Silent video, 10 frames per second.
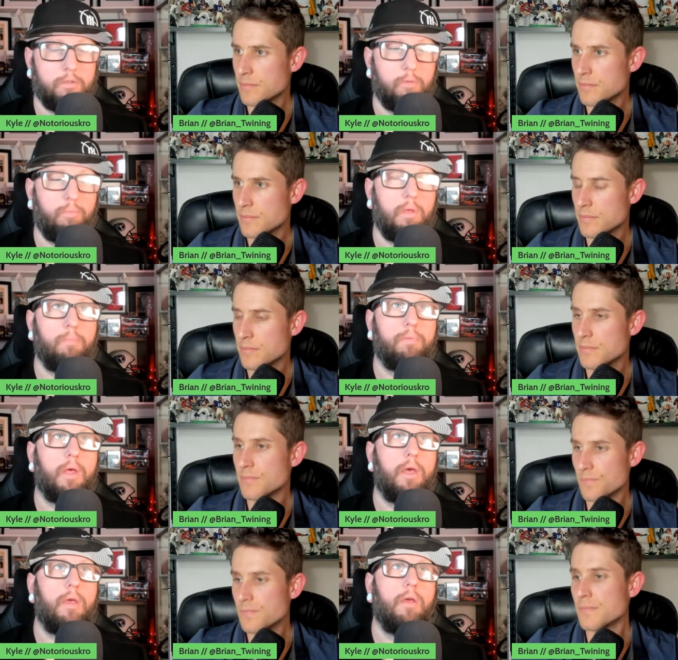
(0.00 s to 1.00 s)
Speaker 1: could be in
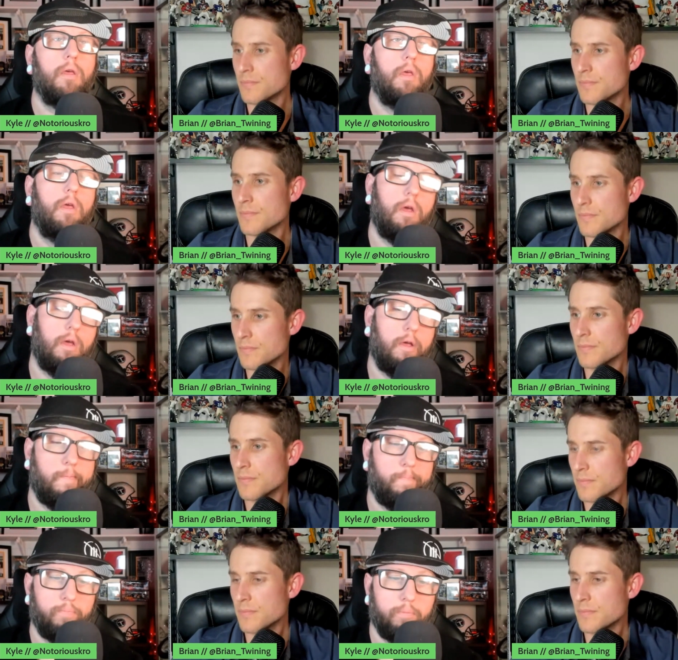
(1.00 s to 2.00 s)
play,
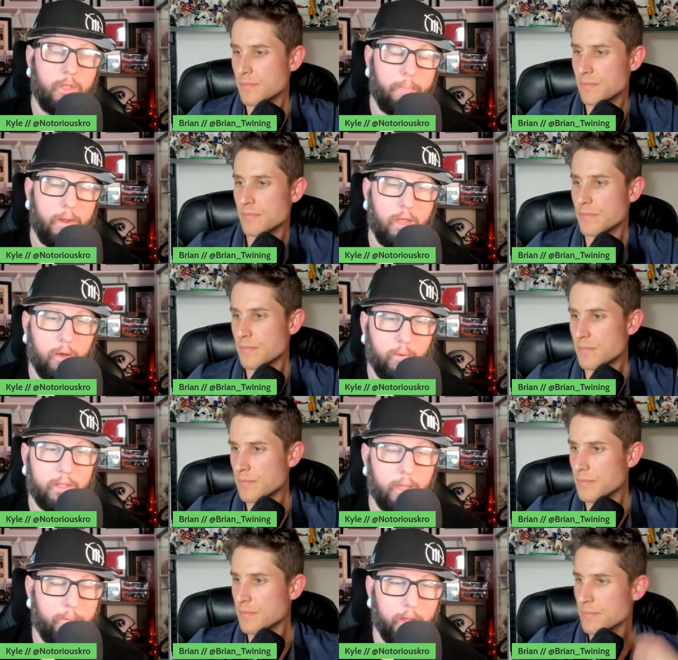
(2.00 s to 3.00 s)
um, depending on
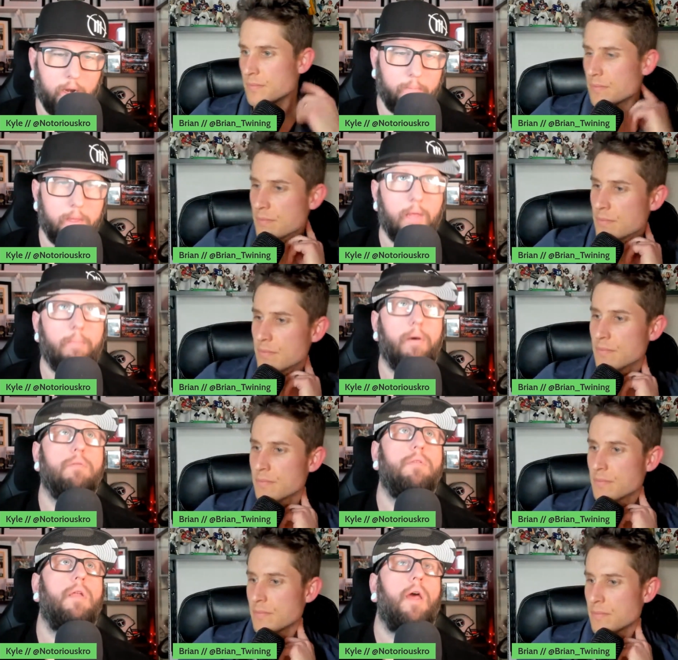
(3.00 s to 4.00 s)
what they ended up getting
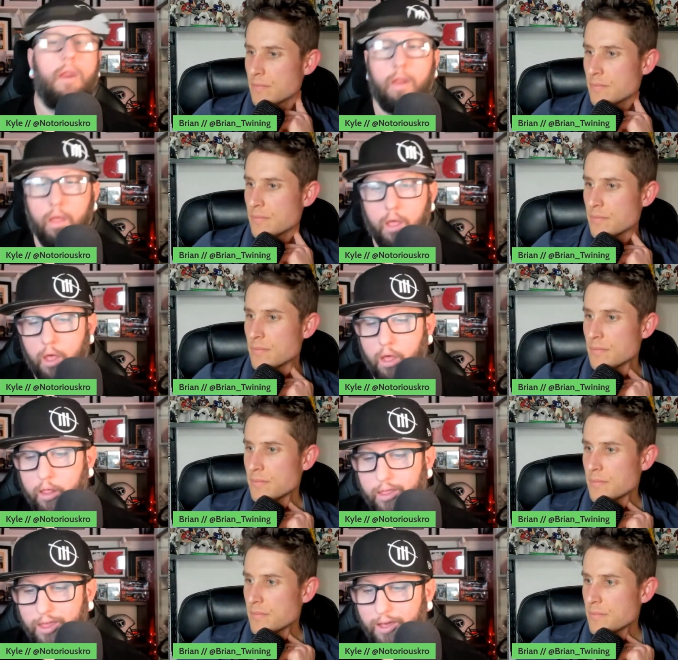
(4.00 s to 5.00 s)
posted at.
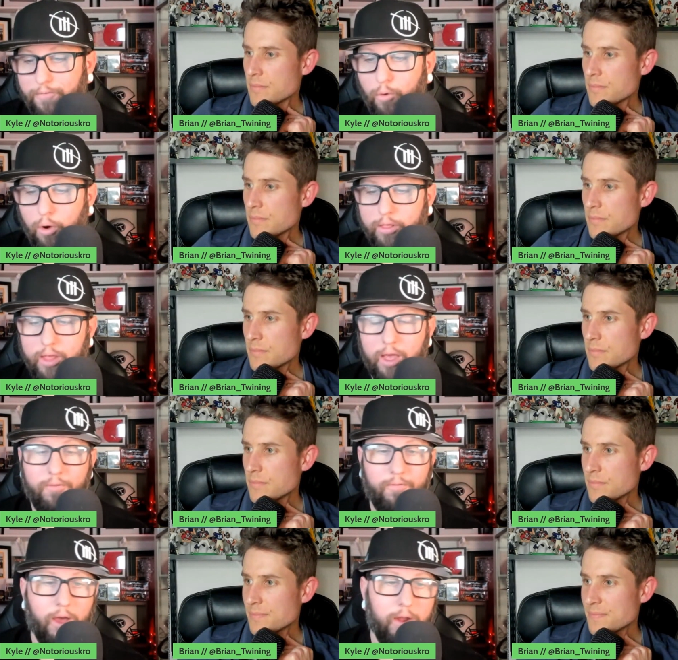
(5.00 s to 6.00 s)
The fourth
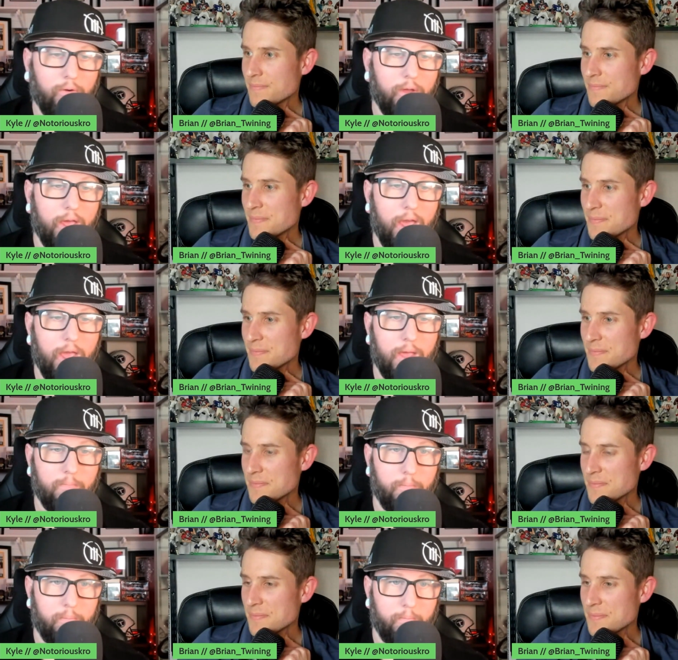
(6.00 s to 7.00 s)
and final
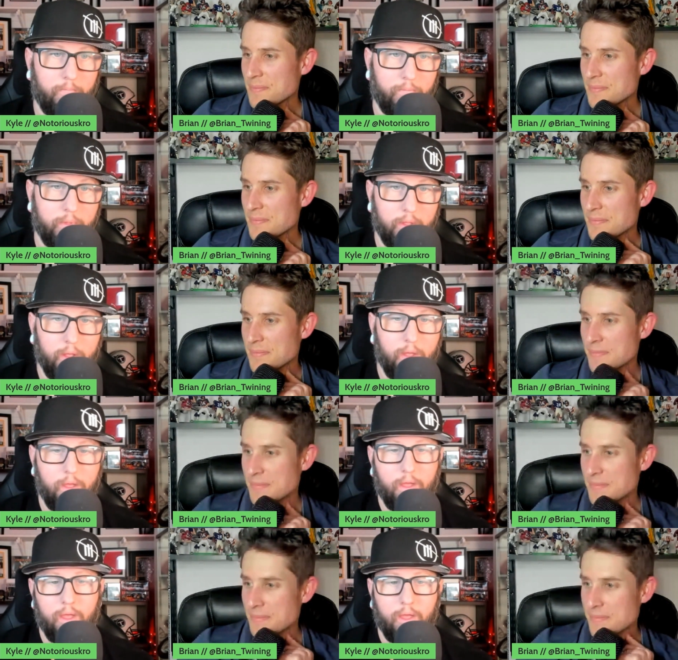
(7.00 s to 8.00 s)
game
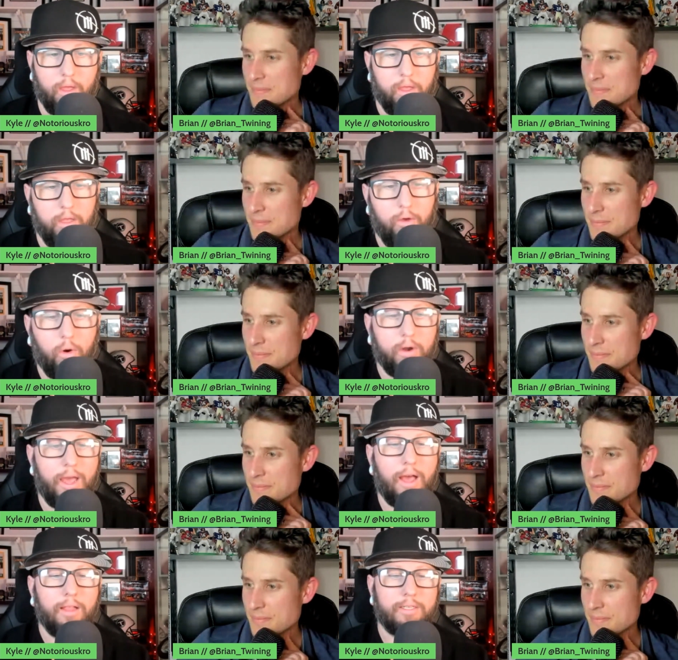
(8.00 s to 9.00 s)
your
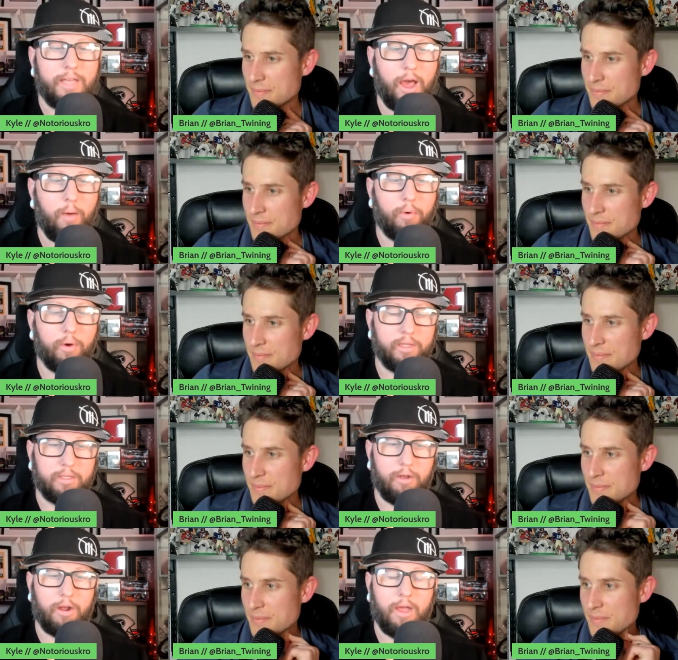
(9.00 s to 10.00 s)
Dallas
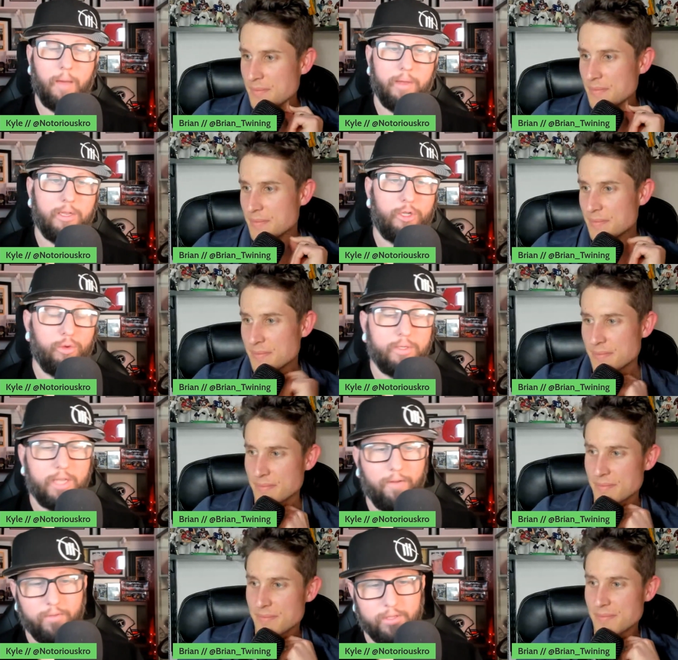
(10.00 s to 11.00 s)
Cowboys are coming to
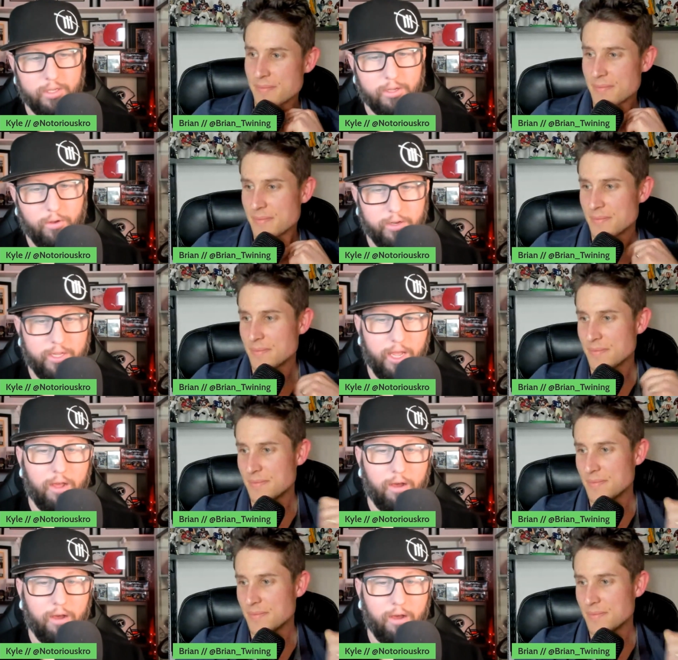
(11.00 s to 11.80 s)
San Francisco to take